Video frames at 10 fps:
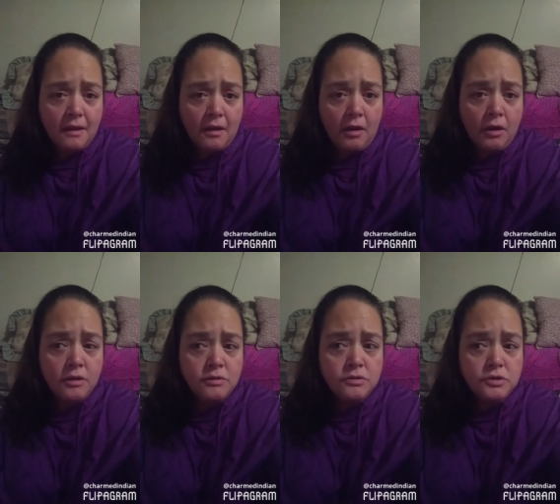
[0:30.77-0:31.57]

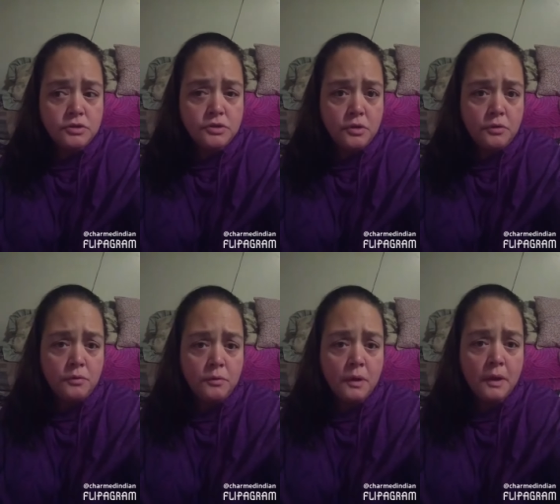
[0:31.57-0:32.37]

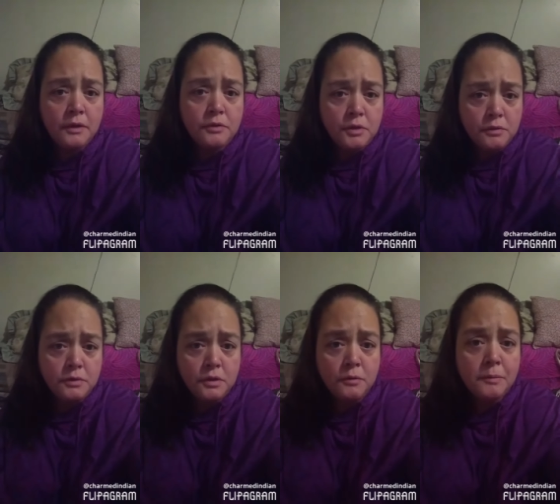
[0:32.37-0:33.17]
onto
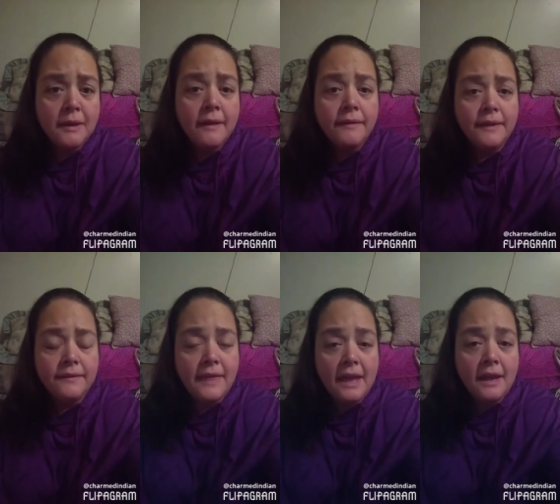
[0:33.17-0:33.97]
YouTube
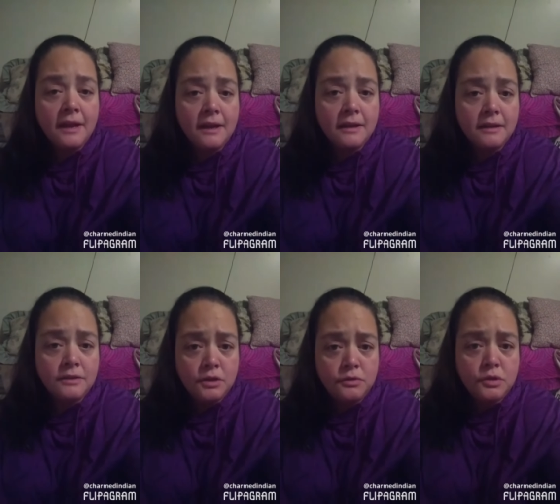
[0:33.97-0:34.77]
that the
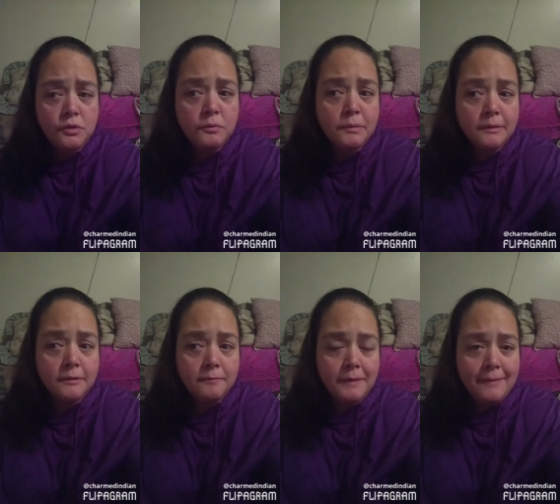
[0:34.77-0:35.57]
YouTube
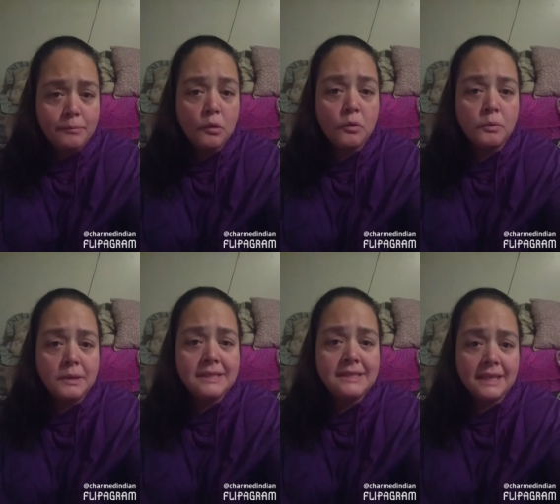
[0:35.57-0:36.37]
people
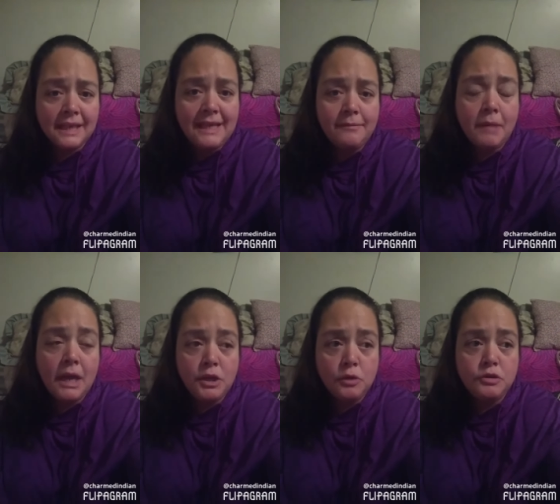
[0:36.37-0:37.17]
would delete
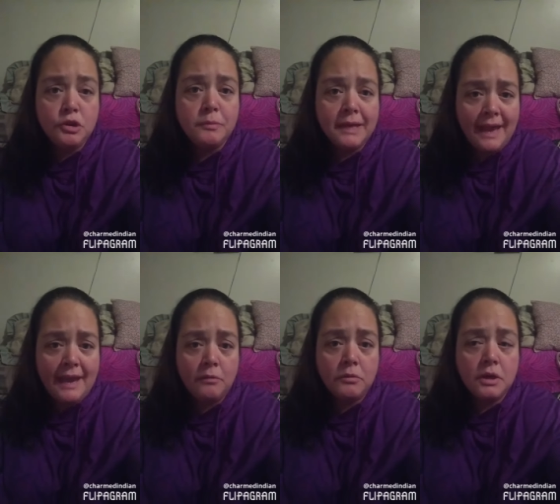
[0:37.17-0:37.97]
my YouTube
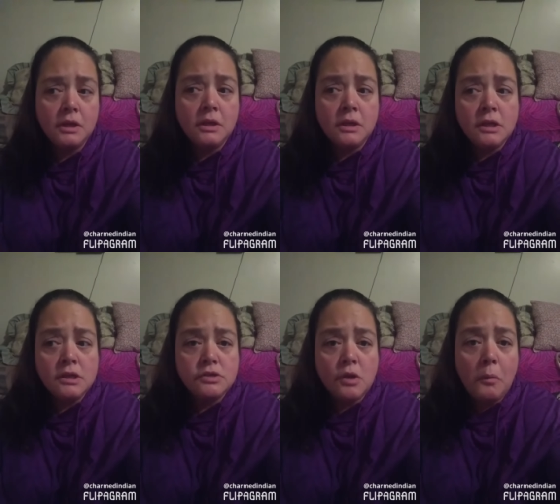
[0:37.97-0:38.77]
account.
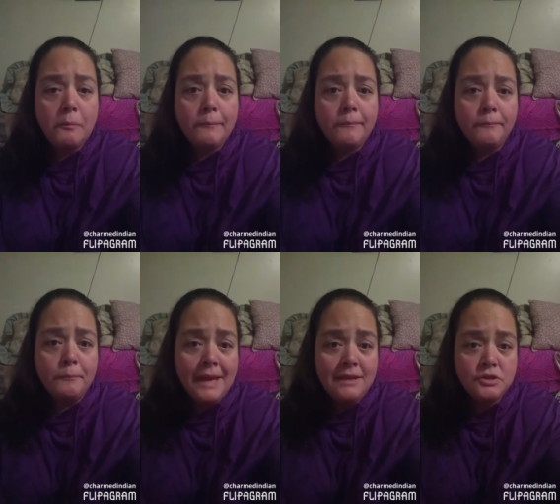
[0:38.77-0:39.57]
So
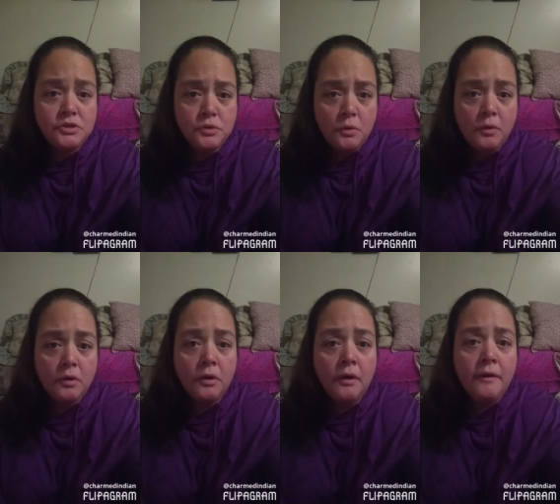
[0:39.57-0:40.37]
make
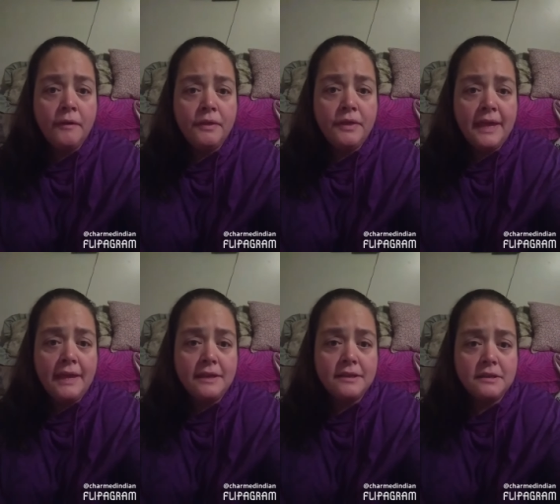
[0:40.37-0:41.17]
sure
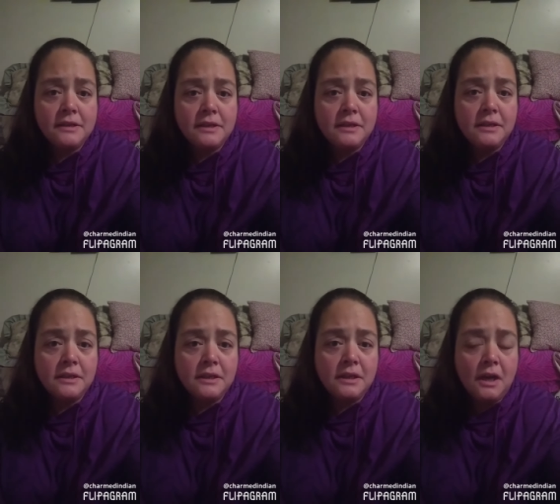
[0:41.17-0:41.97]
that
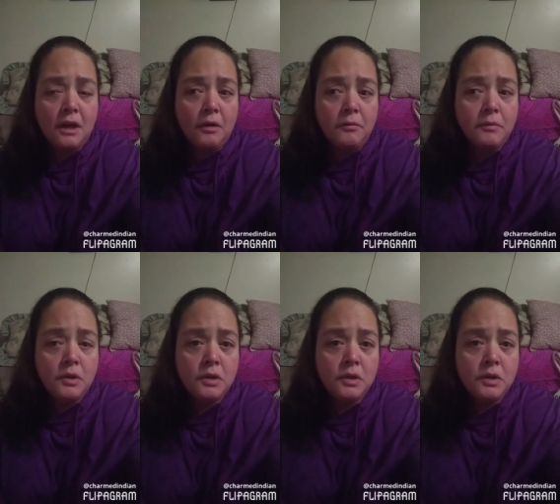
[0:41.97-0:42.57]
um,